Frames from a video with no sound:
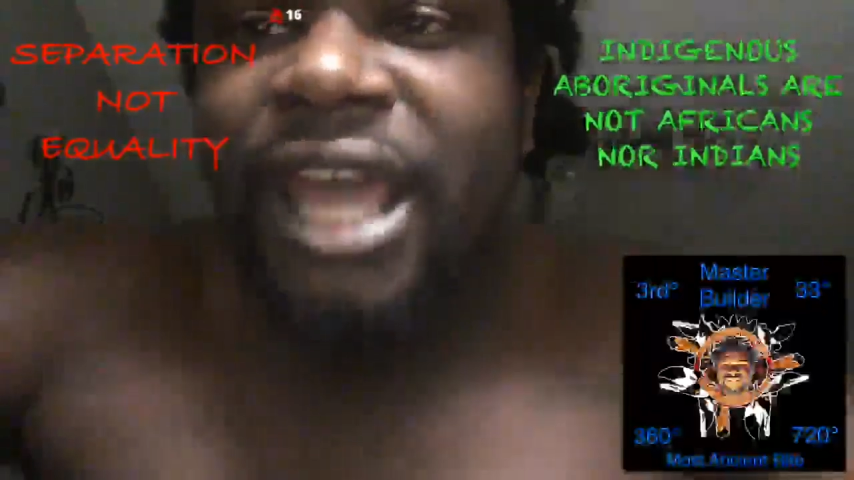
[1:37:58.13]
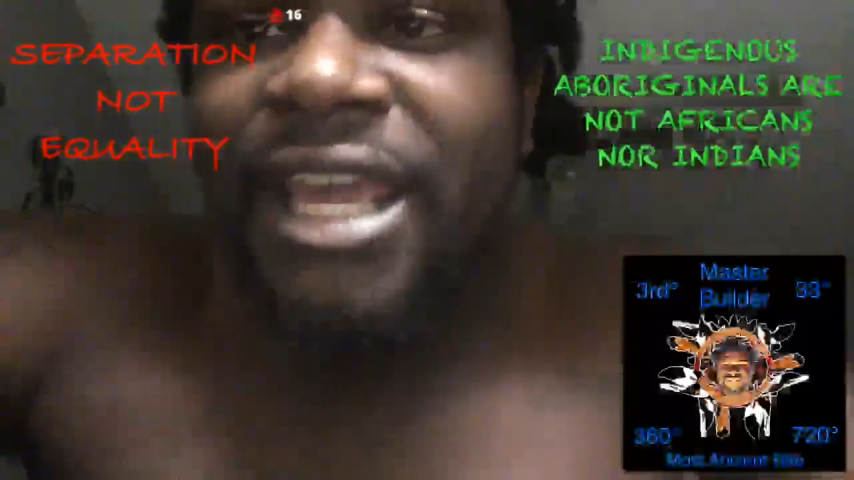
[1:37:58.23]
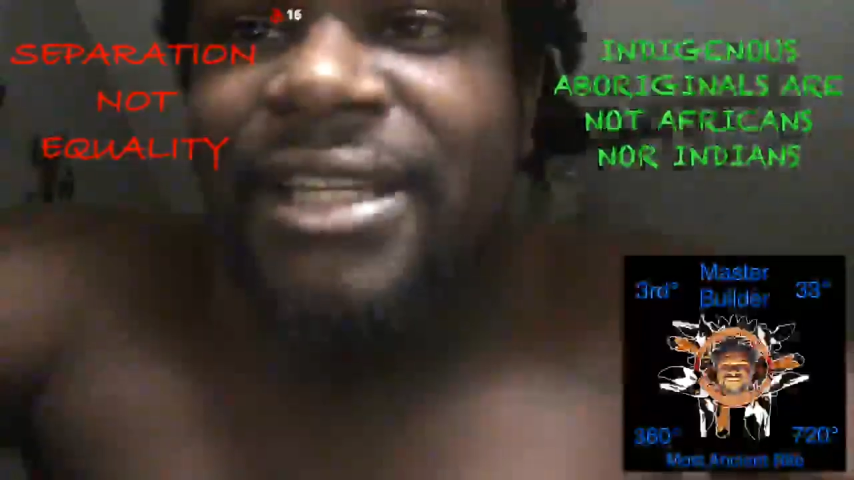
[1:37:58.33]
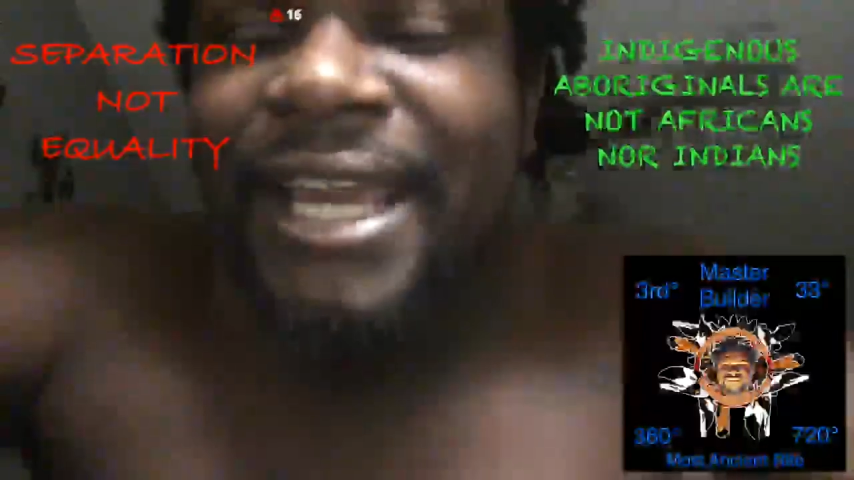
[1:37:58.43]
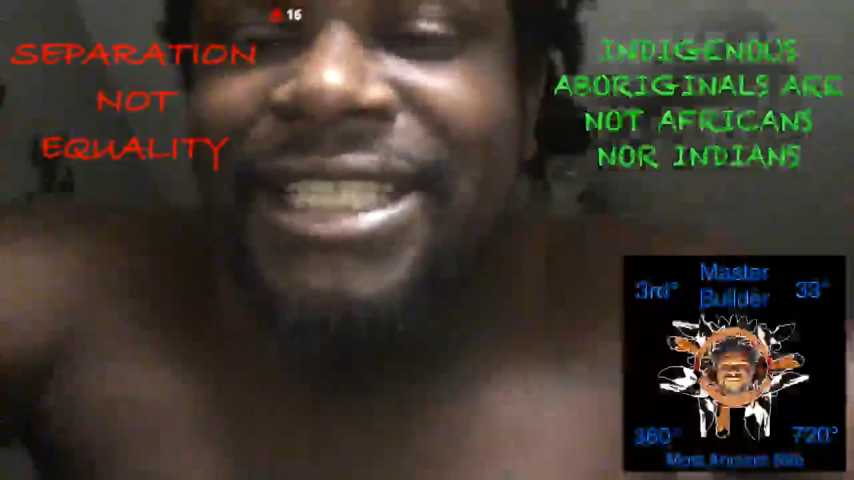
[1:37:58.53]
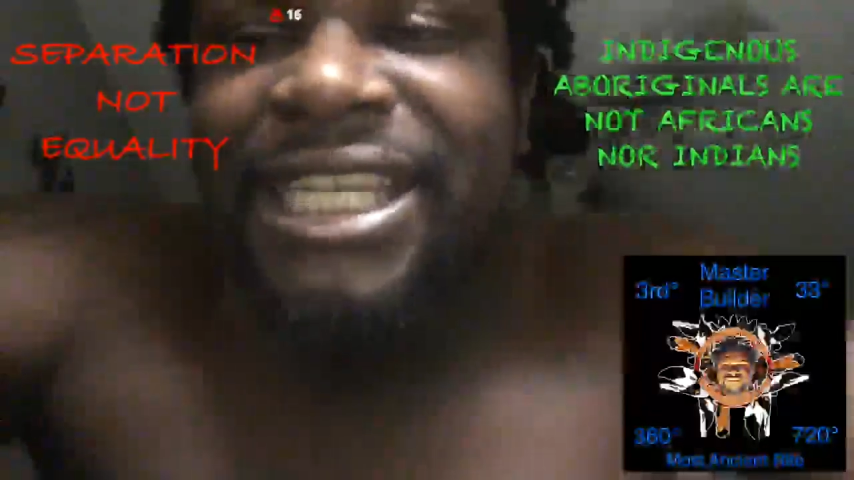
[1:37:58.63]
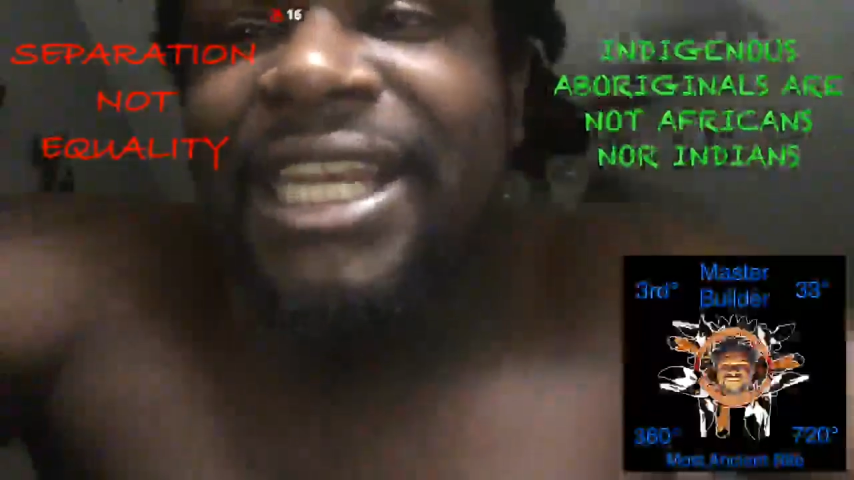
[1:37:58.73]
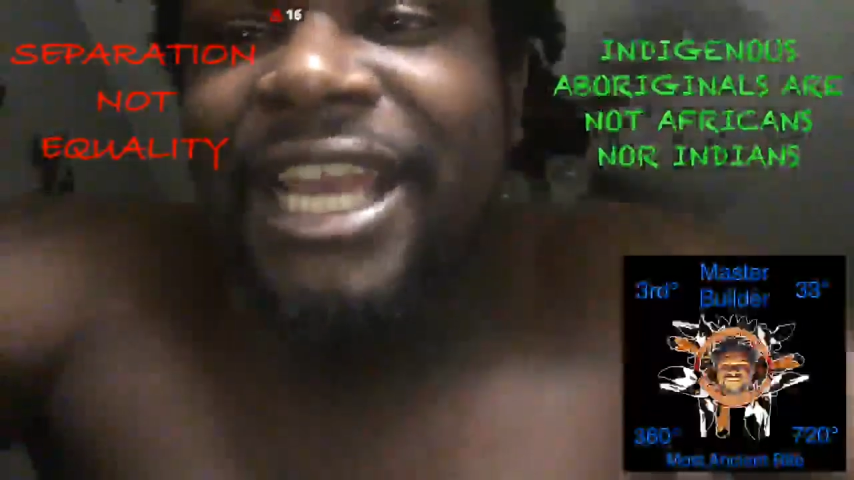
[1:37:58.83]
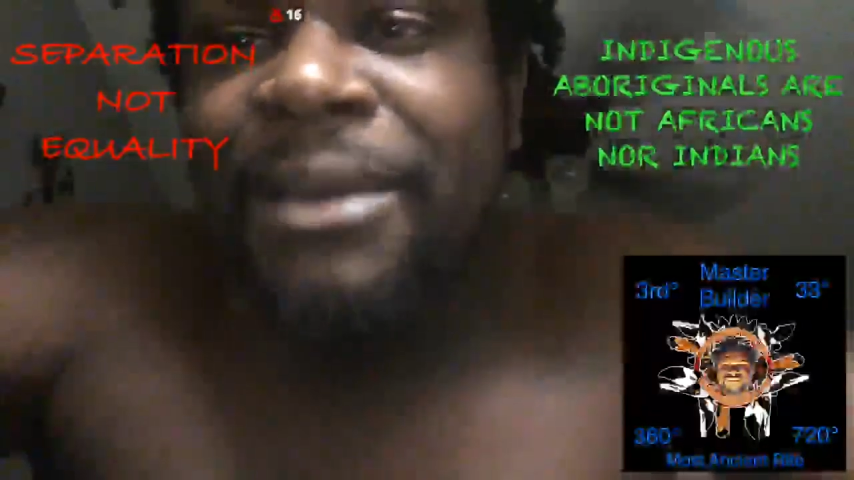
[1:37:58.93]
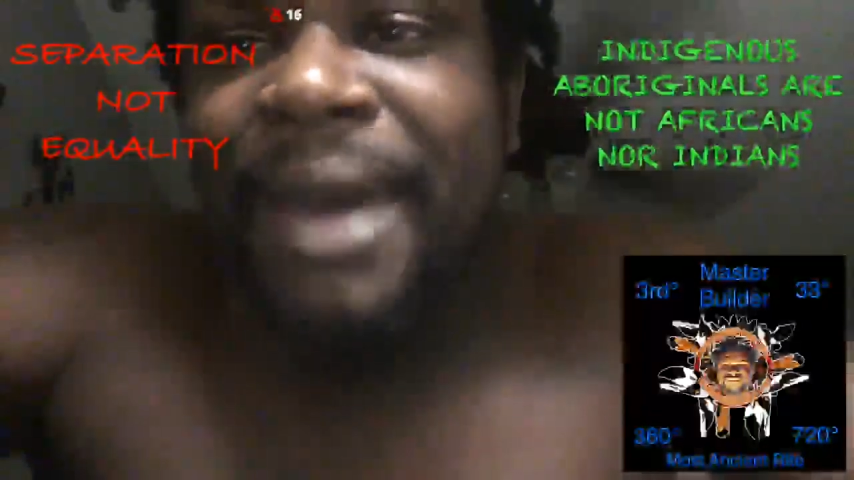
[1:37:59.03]
they they
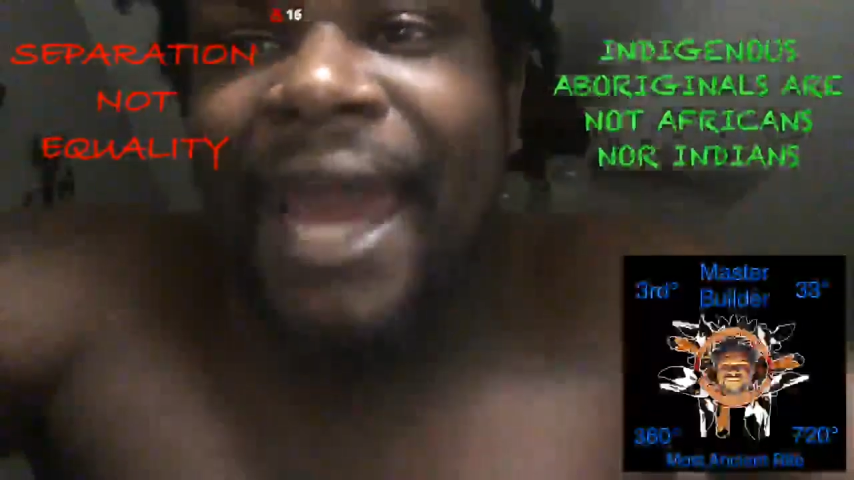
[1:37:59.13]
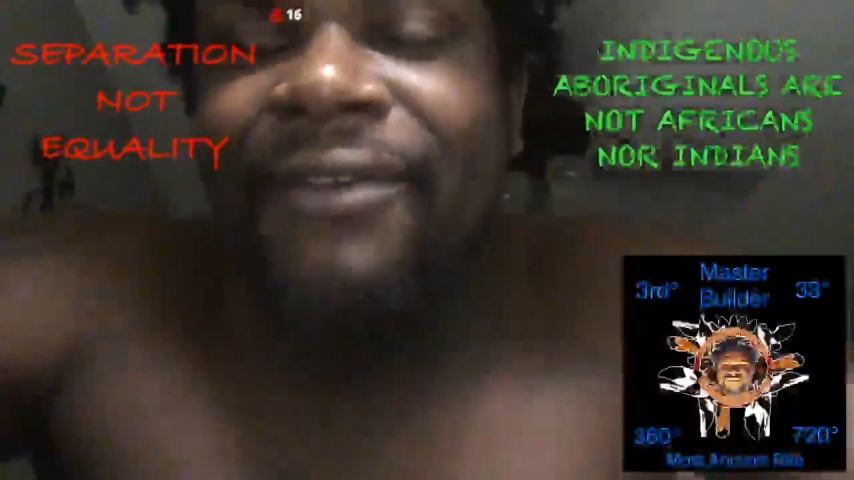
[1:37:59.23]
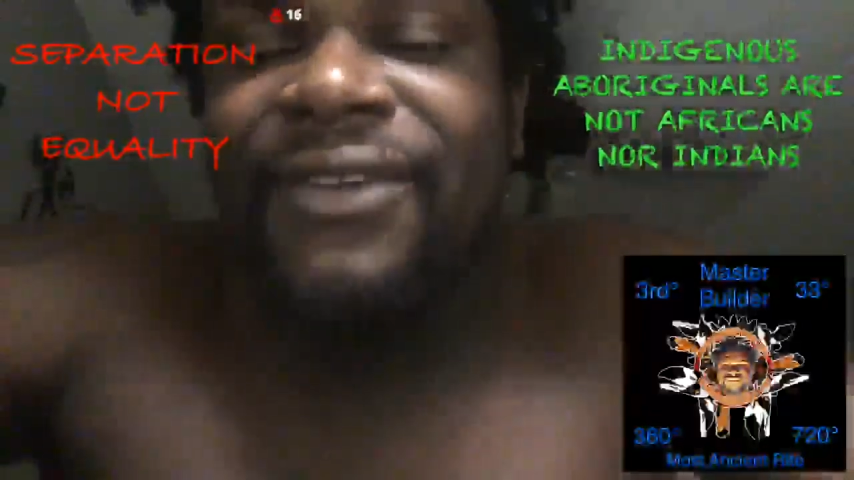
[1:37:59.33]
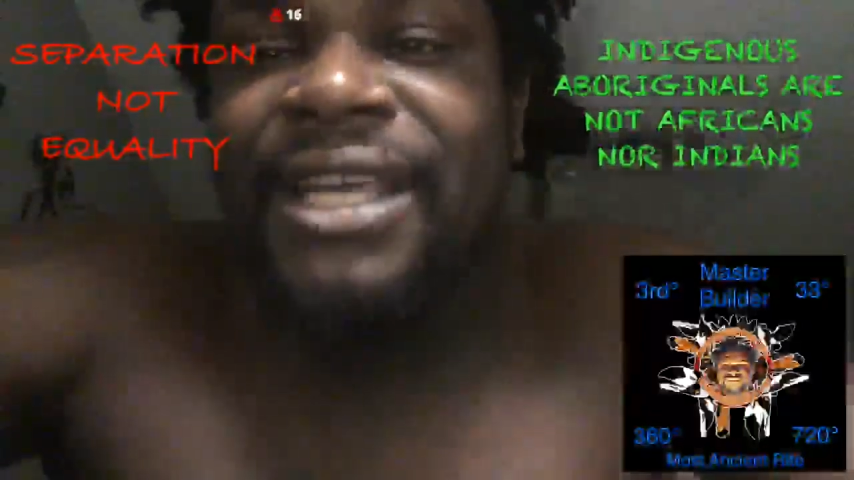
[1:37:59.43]
cheated him out of